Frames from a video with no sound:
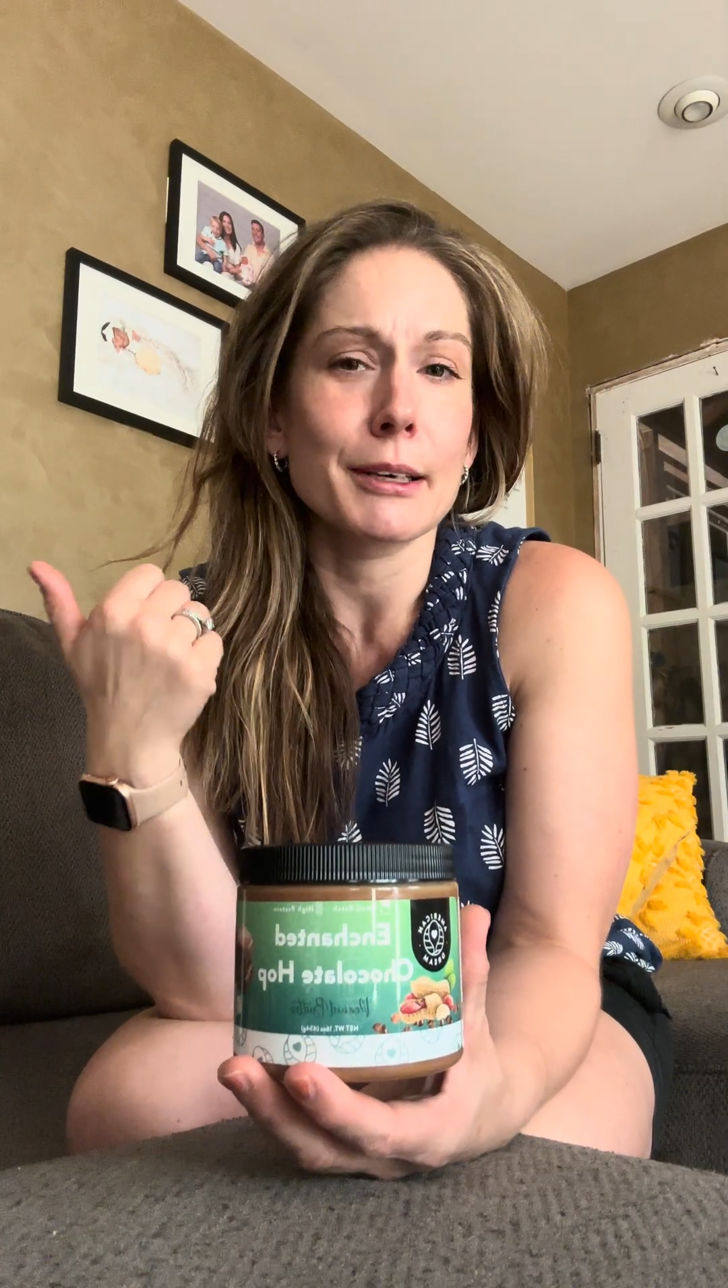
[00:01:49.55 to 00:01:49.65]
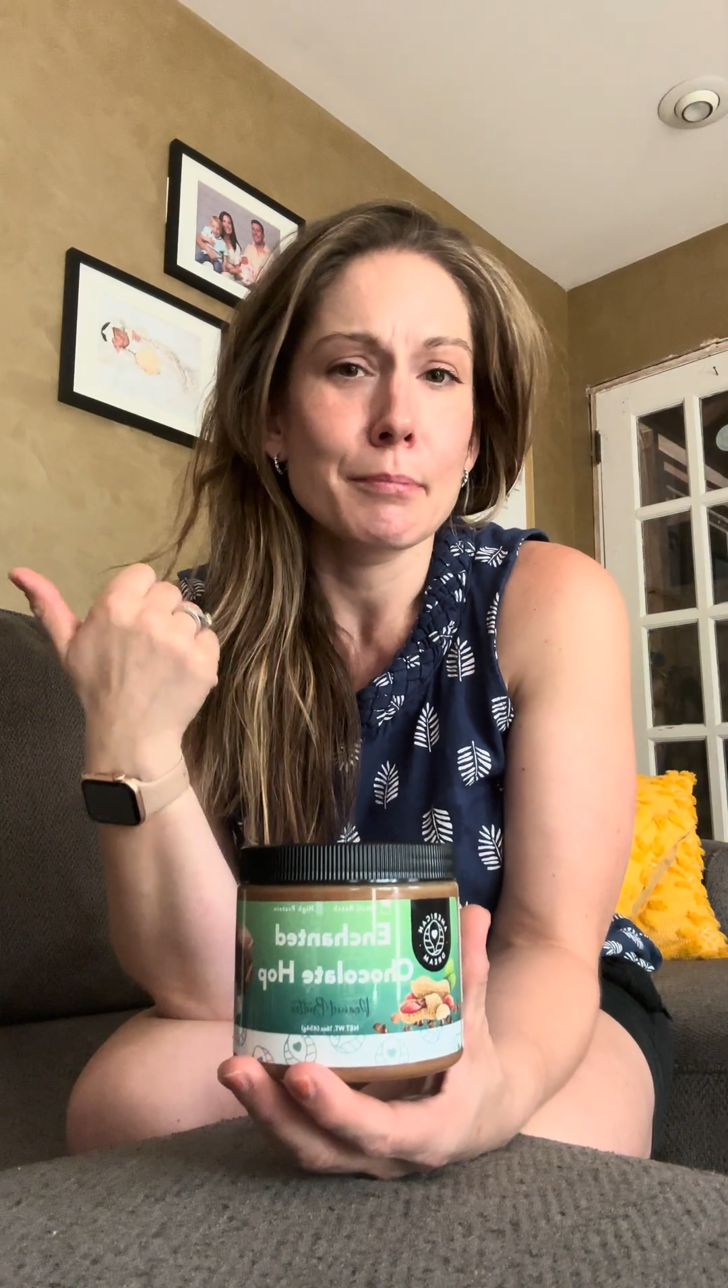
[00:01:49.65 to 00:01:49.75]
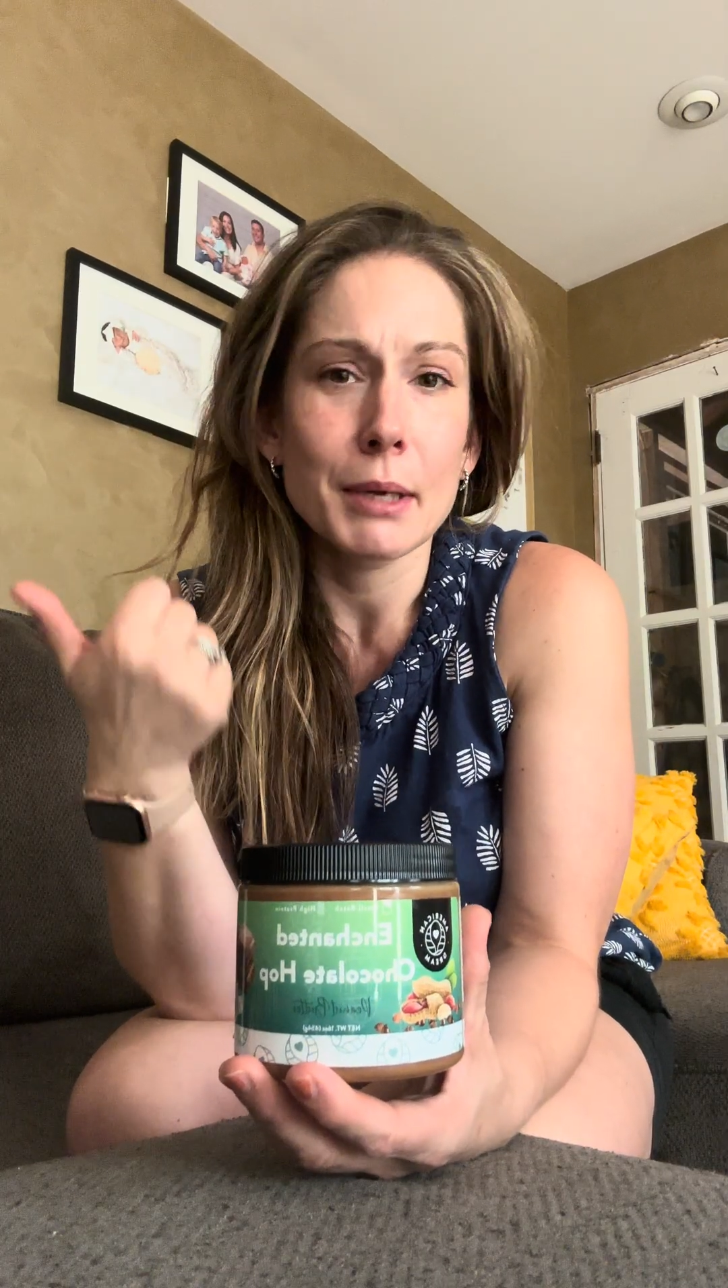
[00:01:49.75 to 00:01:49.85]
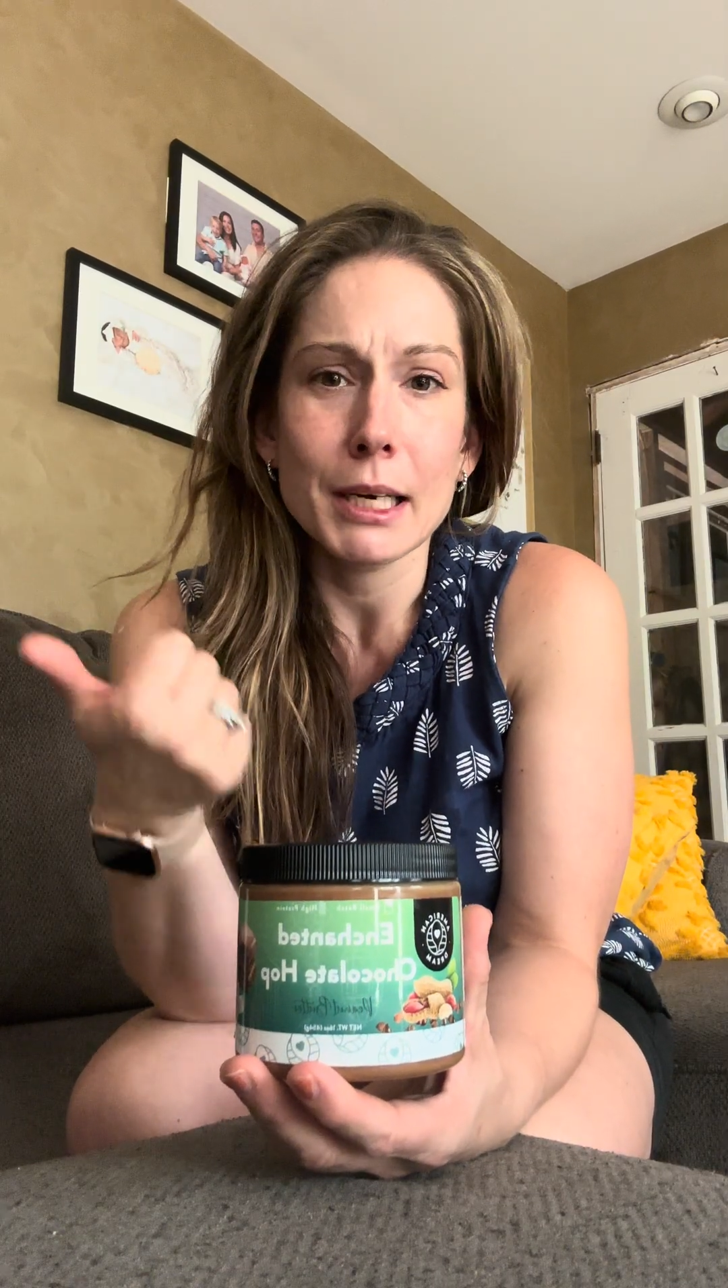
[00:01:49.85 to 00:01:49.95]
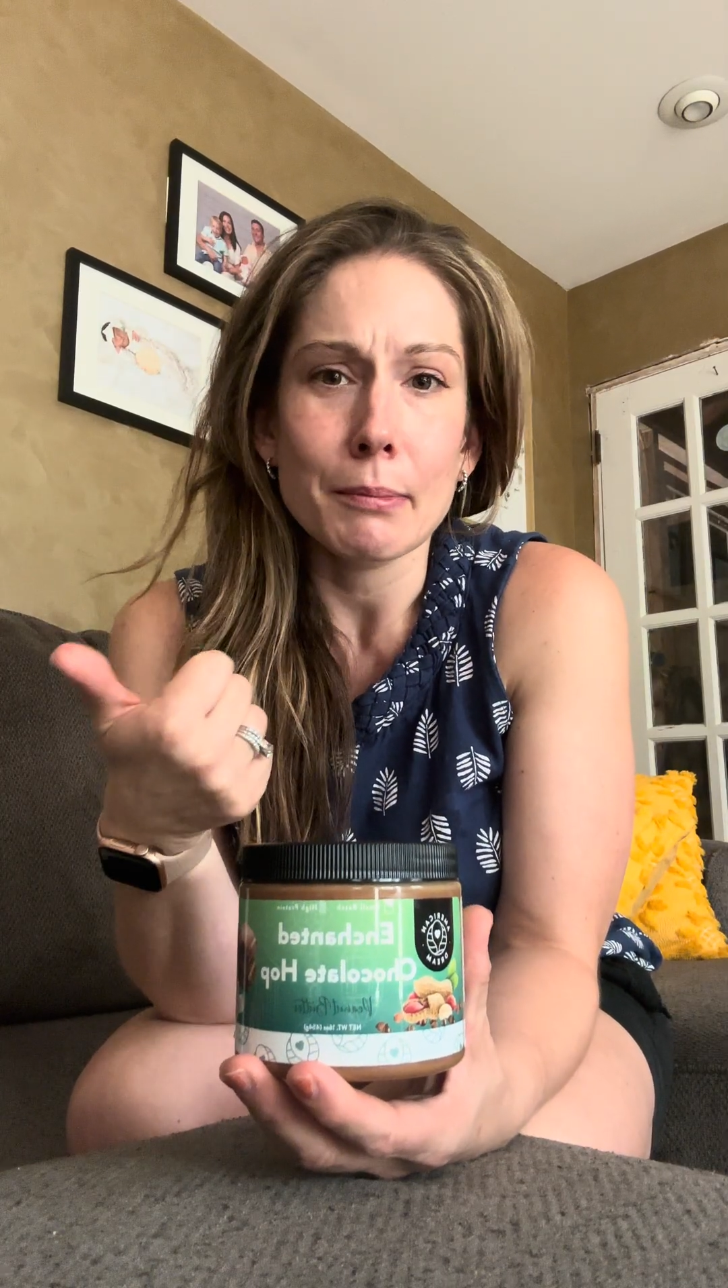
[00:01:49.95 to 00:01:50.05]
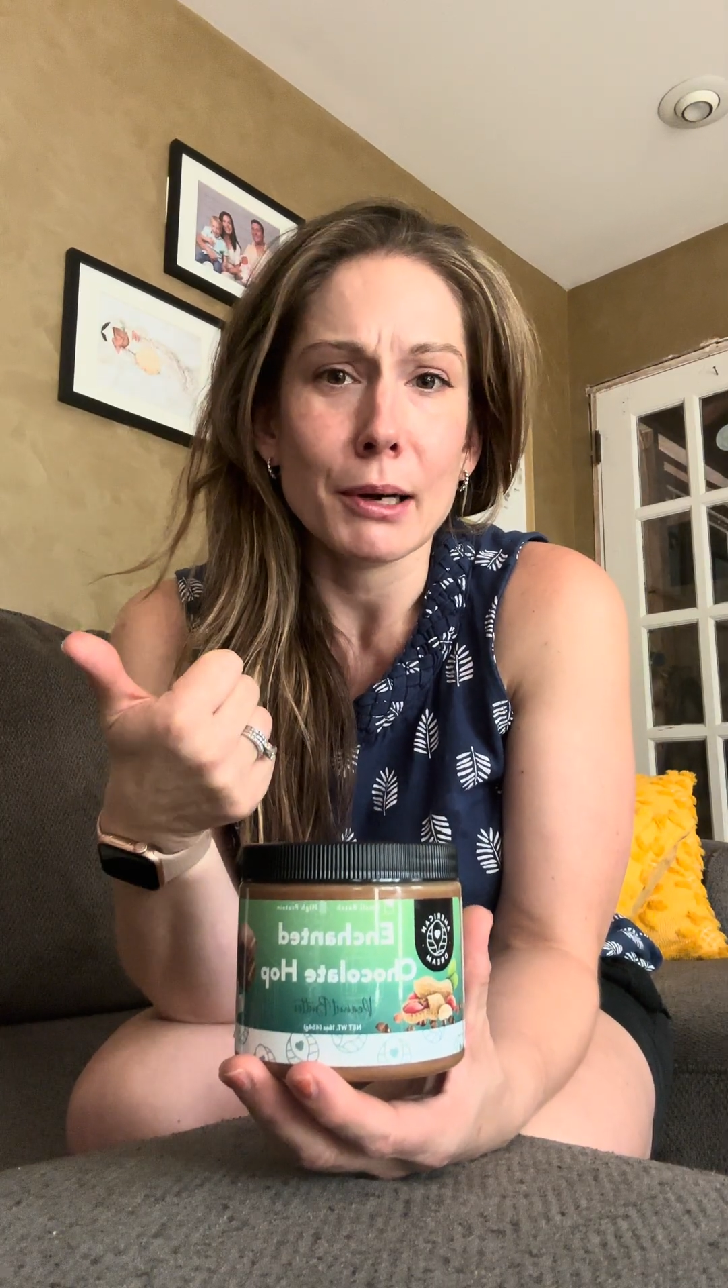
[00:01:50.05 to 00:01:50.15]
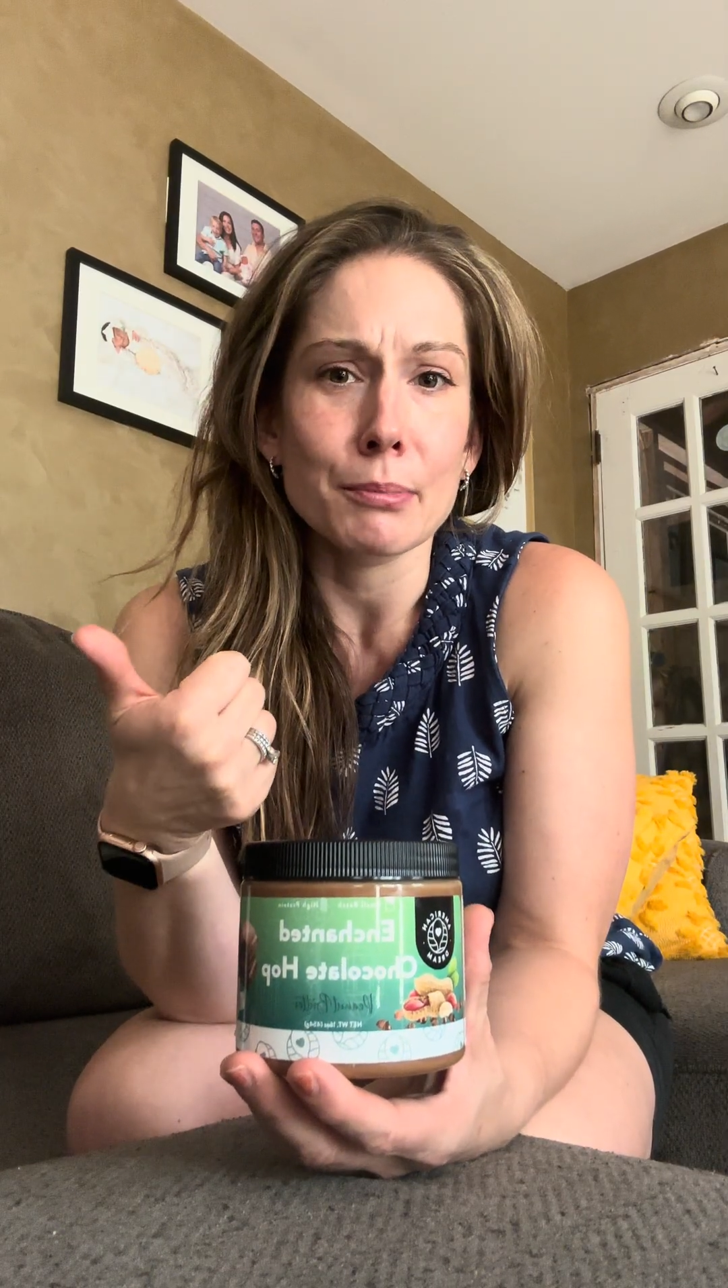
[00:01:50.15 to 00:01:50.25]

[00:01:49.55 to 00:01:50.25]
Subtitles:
peanut butter